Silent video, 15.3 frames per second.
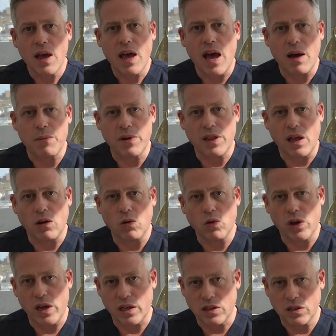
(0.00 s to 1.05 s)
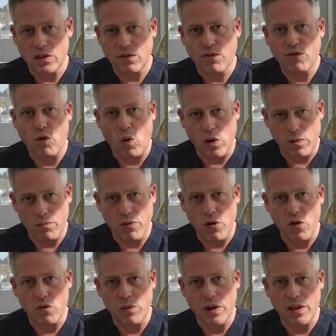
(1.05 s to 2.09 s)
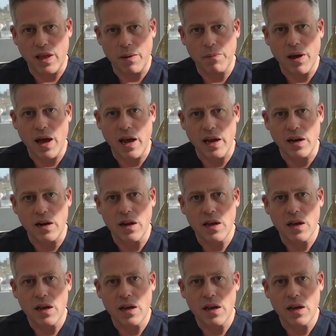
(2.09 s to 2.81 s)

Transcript: but they're looking for improvement in their pain.